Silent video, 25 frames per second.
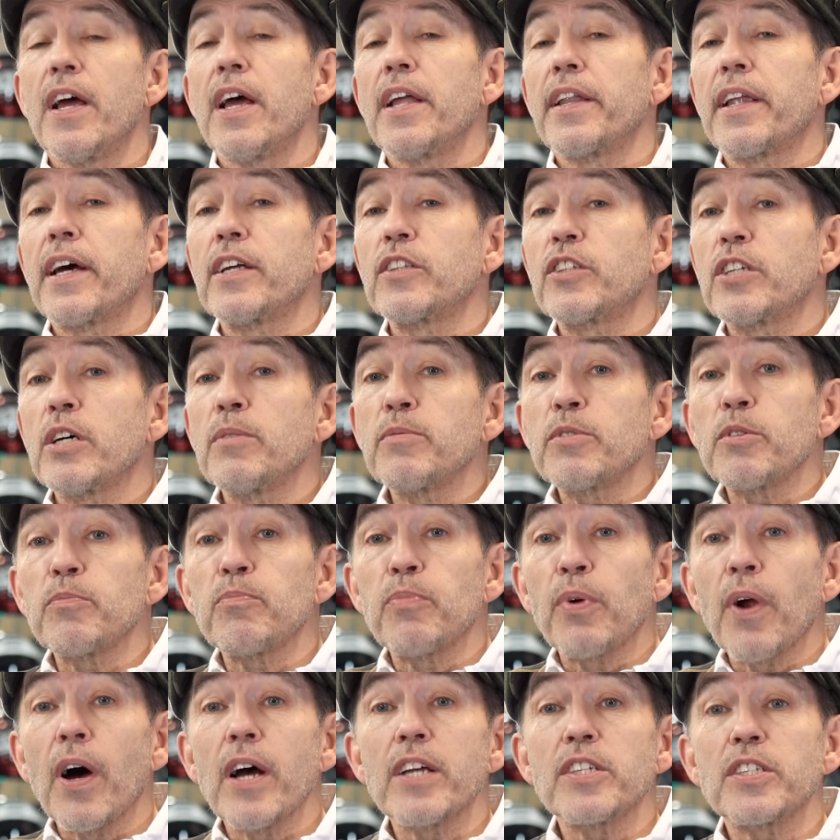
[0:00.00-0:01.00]
Now, in terms of
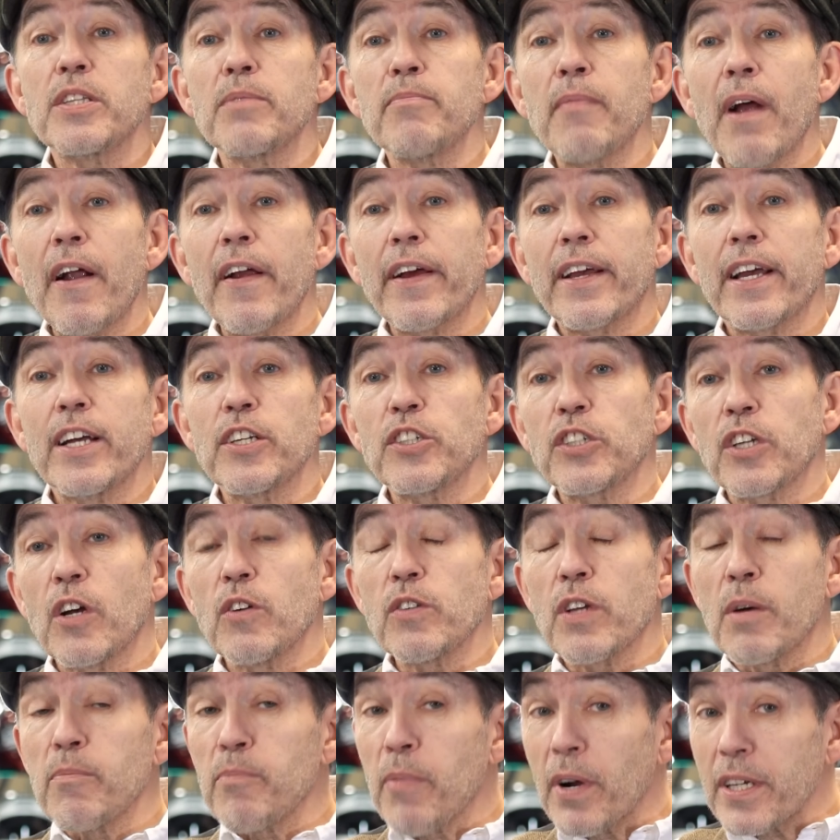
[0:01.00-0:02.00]
price, the Marrakesh
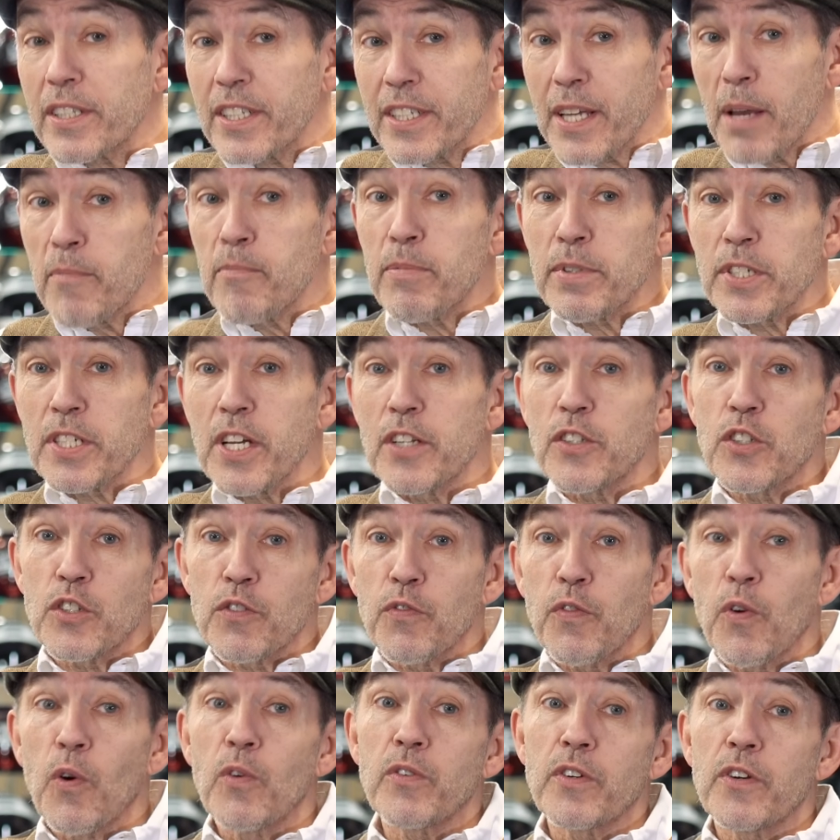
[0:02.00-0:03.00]
goes up by 10% to
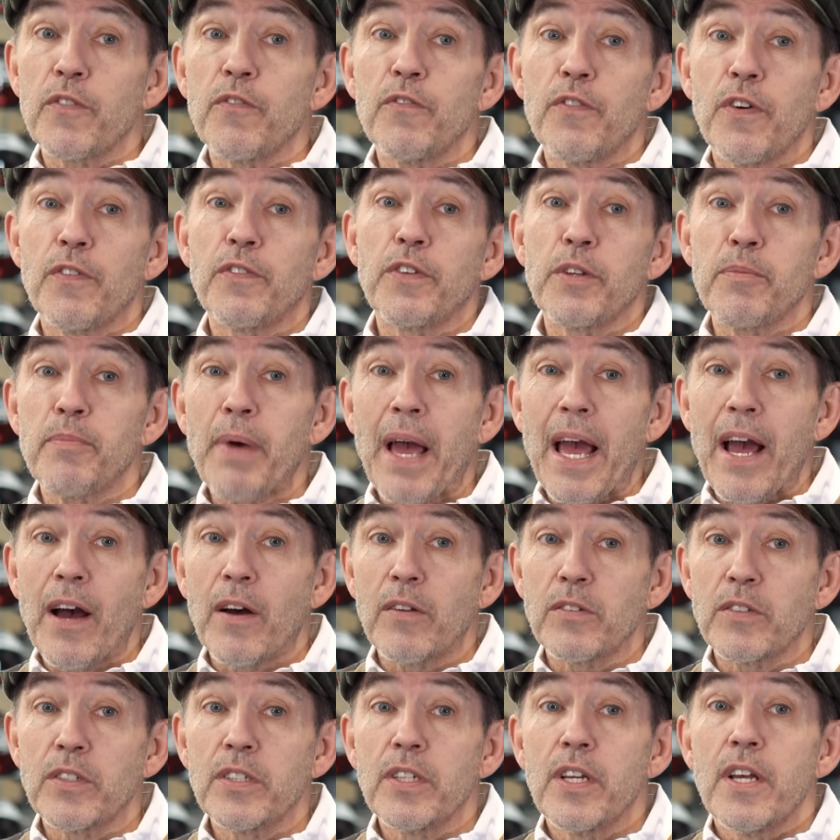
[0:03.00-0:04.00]

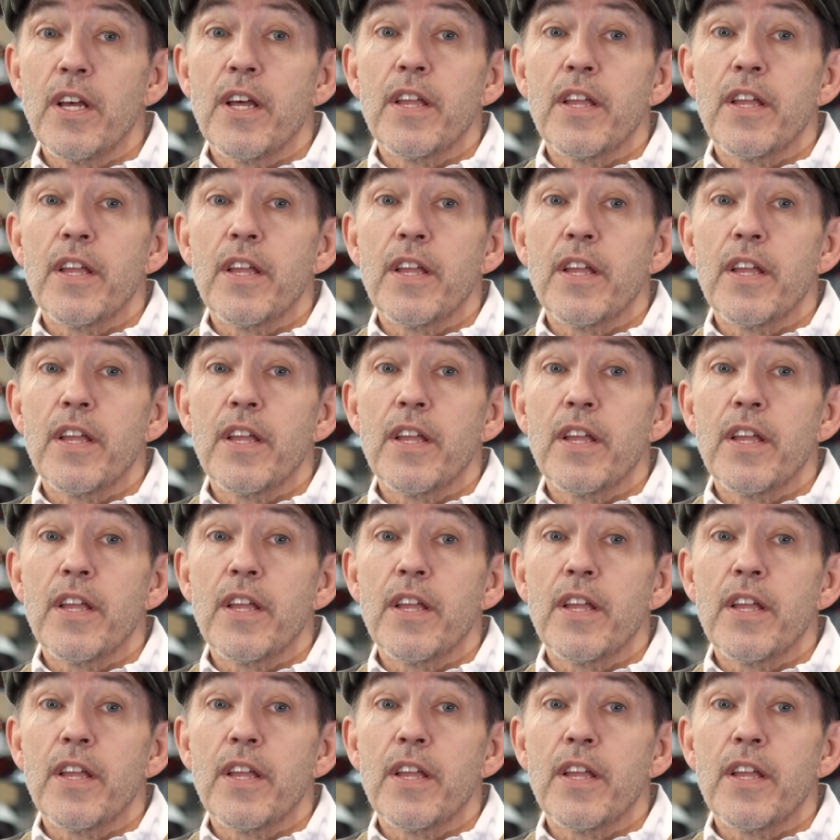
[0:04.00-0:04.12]
£450.